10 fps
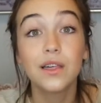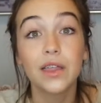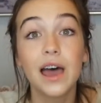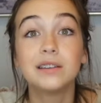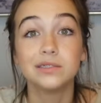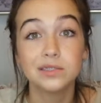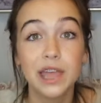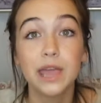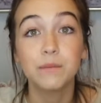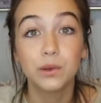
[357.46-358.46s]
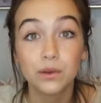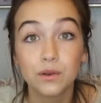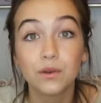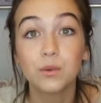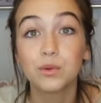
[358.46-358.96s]
that same
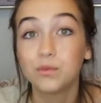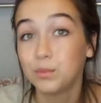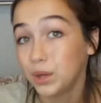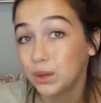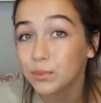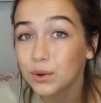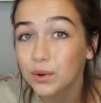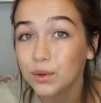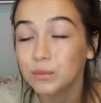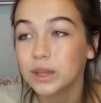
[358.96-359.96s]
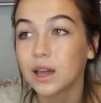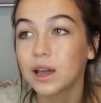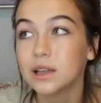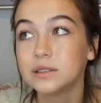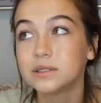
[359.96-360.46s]
group of people,
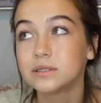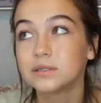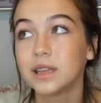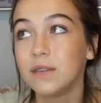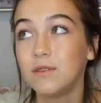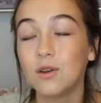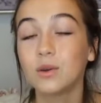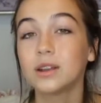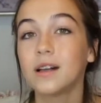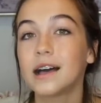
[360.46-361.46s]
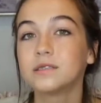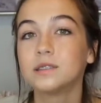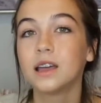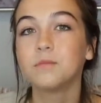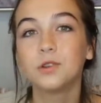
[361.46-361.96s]
because if you don't get a class
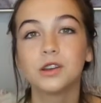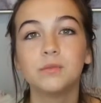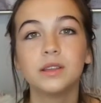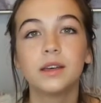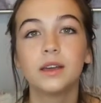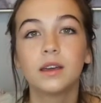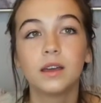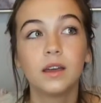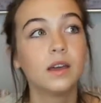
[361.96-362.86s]
with them, you're going to be like,